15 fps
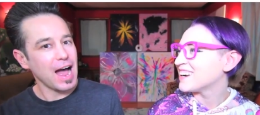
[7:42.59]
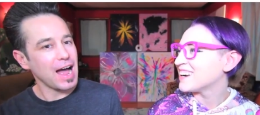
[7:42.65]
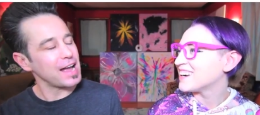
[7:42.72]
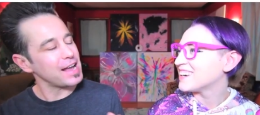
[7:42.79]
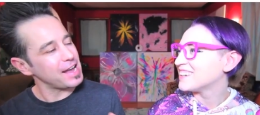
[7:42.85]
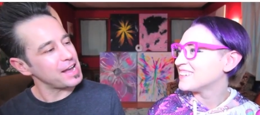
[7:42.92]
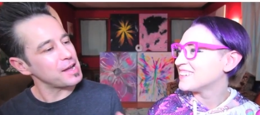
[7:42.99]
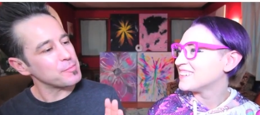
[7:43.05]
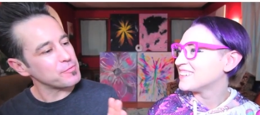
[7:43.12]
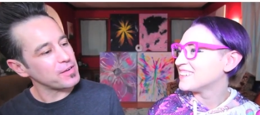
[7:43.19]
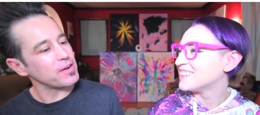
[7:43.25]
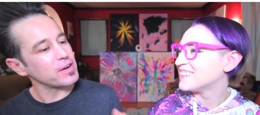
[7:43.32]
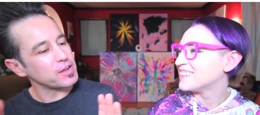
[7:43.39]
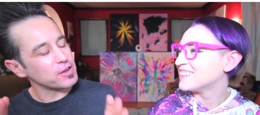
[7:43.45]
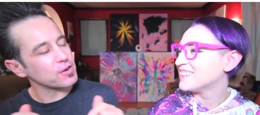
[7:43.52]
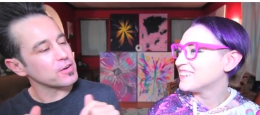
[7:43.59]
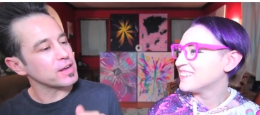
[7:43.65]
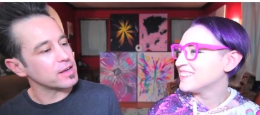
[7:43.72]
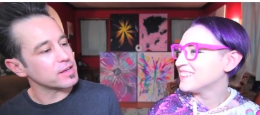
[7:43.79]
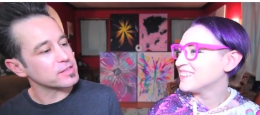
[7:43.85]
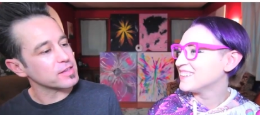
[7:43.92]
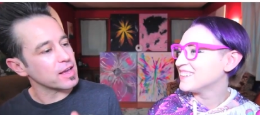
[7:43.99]
Speaker 1: I am very
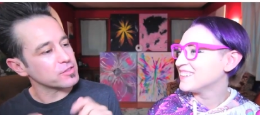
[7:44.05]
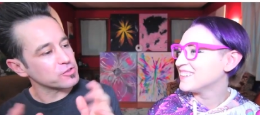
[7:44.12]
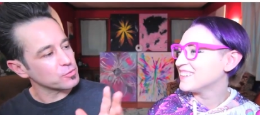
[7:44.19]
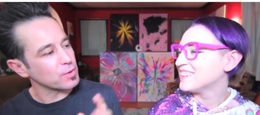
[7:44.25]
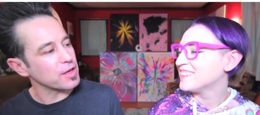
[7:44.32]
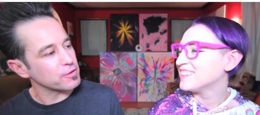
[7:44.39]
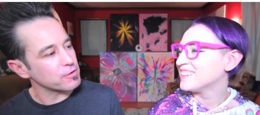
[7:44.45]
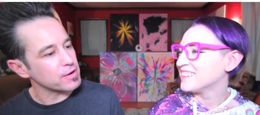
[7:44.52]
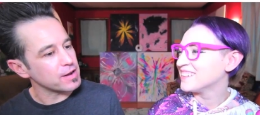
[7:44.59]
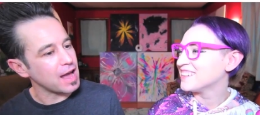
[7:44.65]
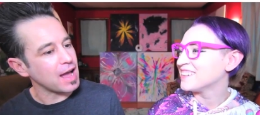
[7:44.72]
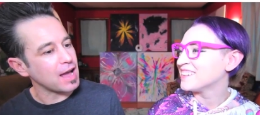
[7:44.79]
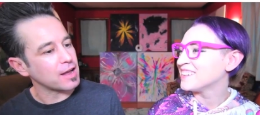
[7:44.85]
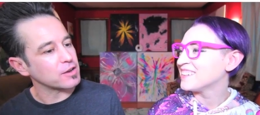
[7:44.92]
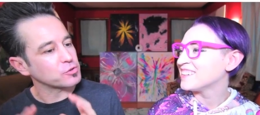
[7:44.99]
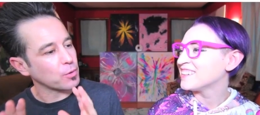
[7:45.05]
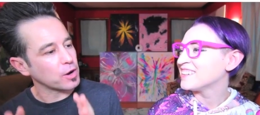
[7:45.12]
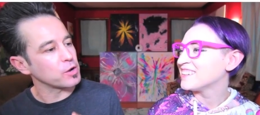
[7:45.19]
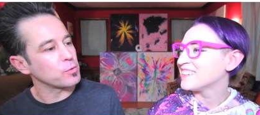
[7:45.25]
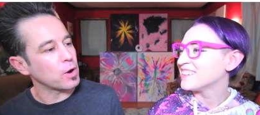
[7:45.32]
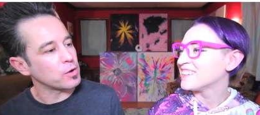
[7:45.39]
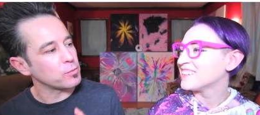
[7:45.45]
curious as to whether or not
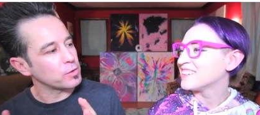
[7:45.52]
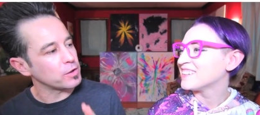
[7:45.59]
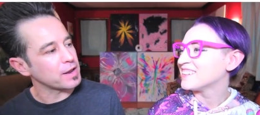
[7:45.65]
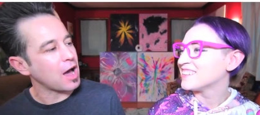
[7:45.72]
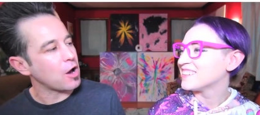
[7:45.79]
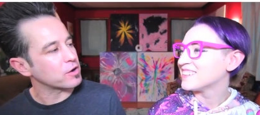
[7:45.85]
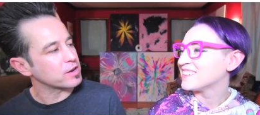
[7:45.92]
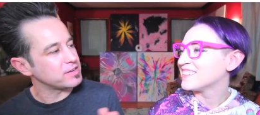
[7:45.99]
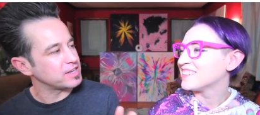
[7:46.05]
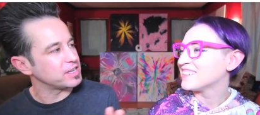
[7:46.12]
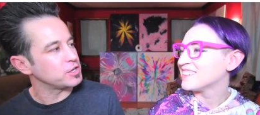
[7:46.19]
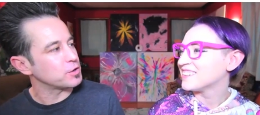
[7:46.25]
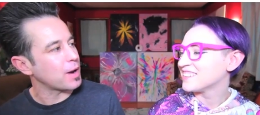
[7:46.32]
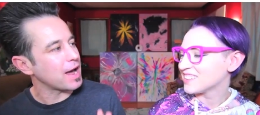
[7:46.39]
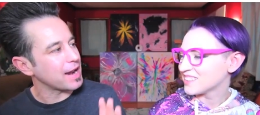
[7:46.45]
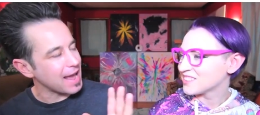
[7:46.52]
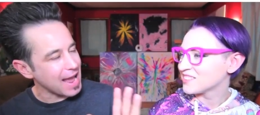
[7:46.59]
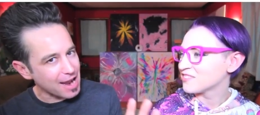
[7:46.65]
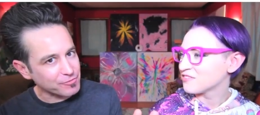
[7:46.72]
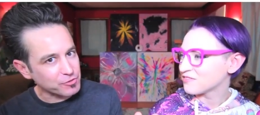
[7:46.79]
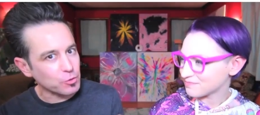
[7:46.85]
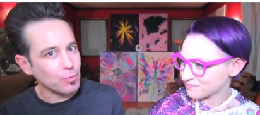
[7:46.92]
2NE1 will now continue on
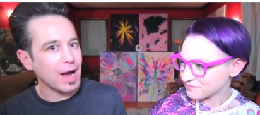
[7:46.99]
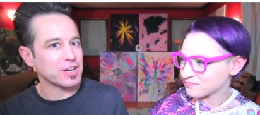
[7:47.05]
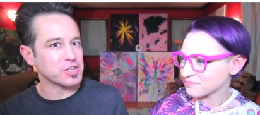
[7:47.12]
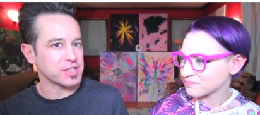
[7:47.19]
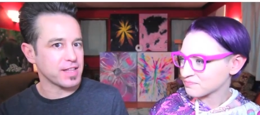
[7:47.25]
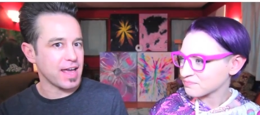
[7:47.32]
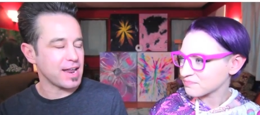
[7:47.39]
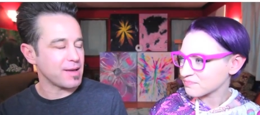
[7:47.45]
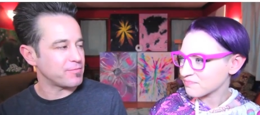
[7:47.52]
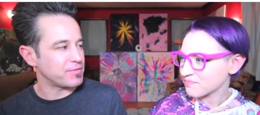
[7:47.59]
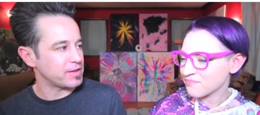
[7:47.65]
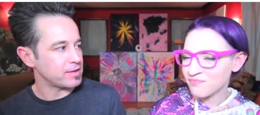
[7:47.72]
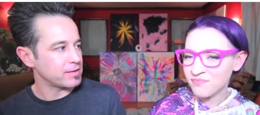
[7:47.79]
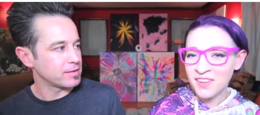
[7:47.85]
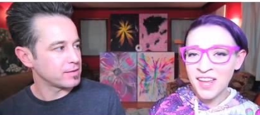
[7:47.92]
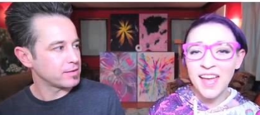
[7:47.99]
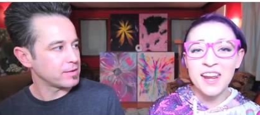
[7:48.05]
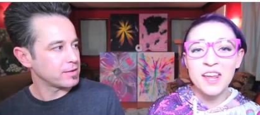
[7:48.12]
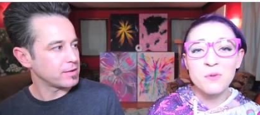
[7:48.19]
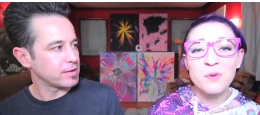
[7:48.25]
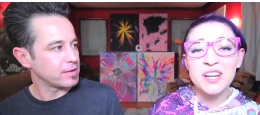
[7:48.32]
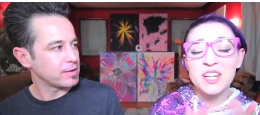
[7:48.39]
after watching that MV.
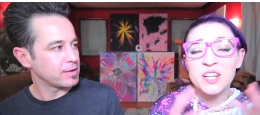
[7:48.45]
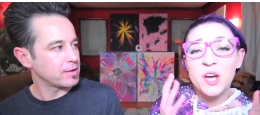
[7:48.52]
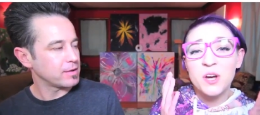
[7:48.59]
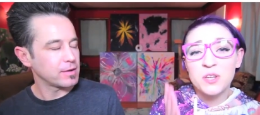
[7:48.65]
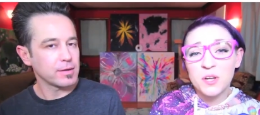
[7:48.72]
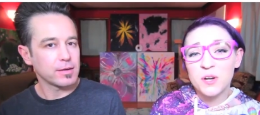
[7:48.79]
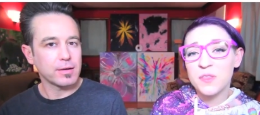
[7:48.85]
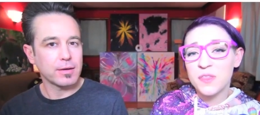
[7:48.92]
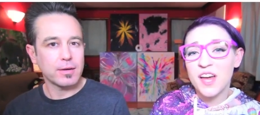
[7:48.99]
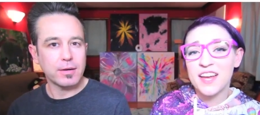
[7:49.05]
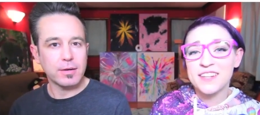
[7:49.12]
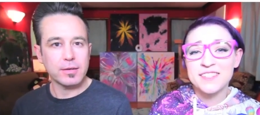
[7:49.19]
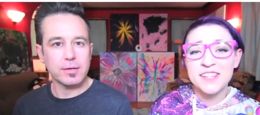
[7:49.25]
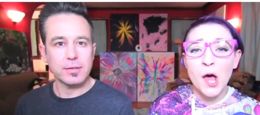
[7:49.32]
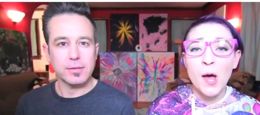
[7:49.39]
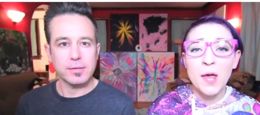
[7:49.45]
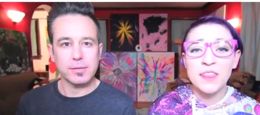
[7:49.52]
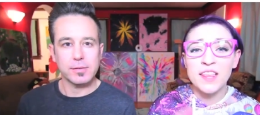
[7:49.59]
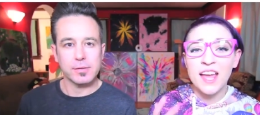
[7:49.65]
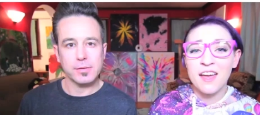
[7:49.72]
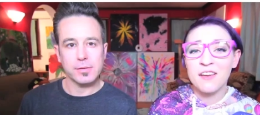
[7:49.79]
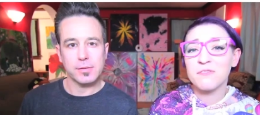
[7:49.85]
Speaker 2: And I want to know your thoughts on
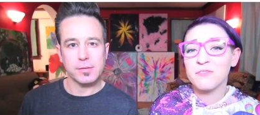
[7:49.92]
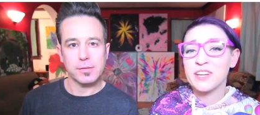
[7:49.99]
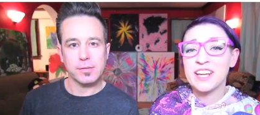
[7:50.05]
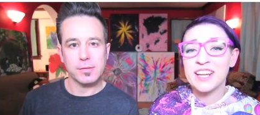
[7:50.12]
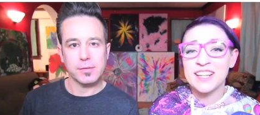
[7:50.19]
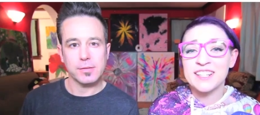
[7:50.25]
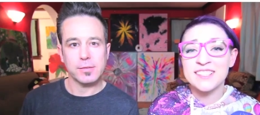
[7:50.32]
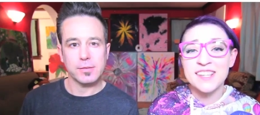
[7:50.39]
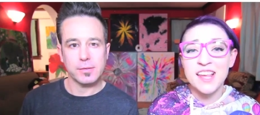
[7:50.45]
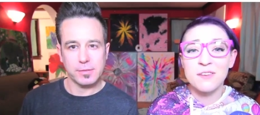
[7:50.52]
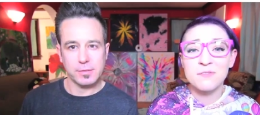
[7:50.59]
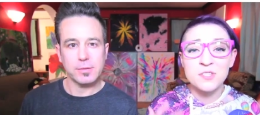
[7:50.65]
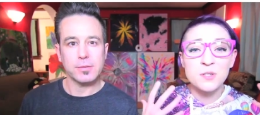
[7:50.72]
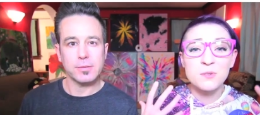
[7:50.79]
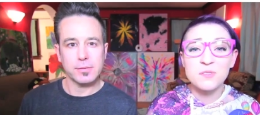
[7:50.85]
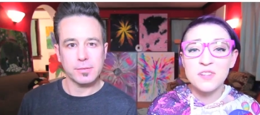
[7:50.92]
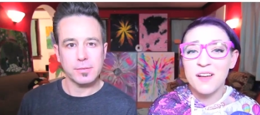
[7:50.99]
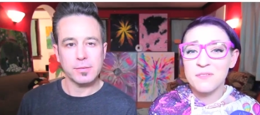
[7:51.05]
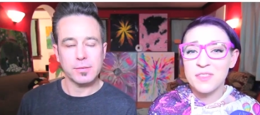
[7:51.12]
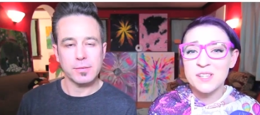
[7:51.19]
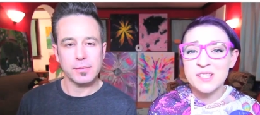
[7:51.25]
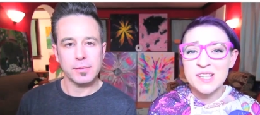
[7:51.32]
the MV itself. Do you
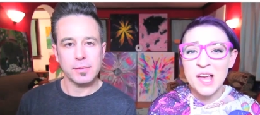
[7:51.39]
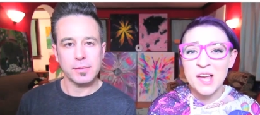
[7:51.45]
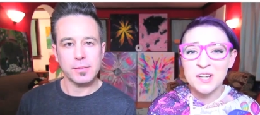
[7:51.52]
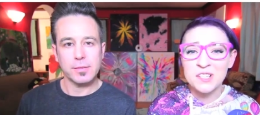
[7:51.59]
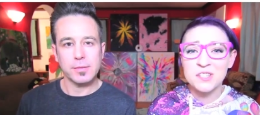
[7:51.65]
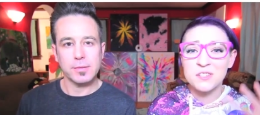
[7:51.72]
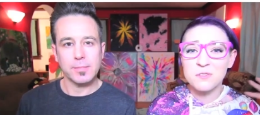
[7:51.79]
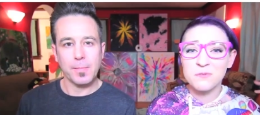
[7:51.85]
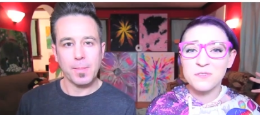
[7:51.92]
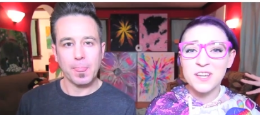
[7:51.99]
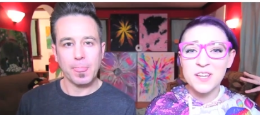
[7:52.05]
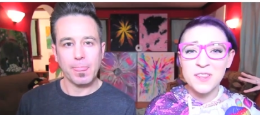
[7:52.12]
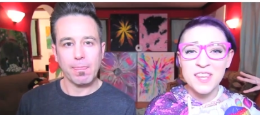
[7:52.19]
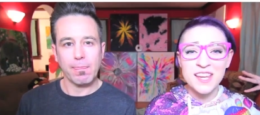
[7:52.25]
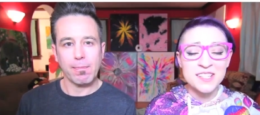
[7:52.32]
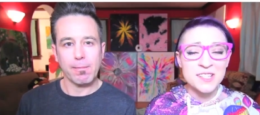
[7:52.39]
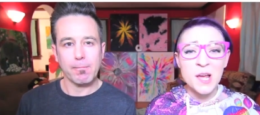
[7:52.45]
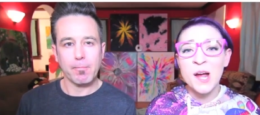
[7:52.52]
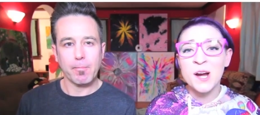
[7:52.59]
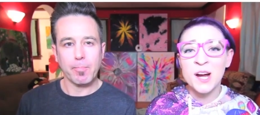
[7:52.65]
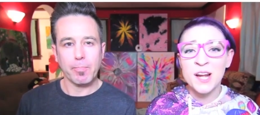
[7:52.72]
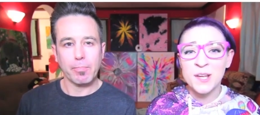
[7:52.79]
love the song? Do you feel that
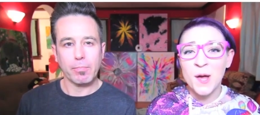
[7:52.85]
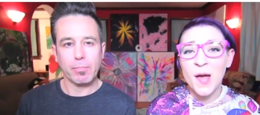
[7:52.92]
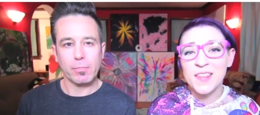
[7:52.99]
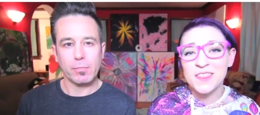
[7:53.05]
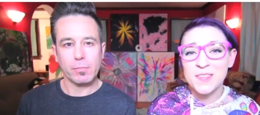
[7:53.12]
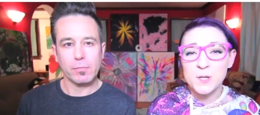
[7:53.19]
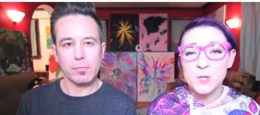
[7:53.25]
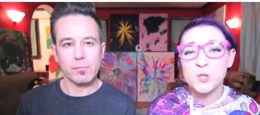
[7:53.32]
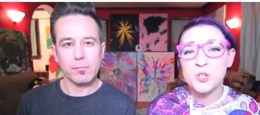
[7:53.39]
Dara got the